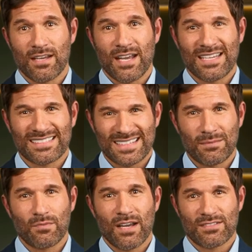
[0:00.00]
and
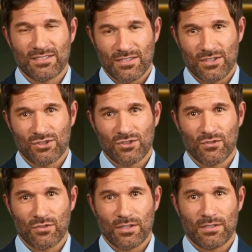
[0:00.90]
stabilize the condition
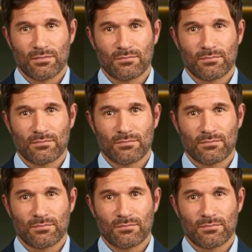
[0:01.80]
early.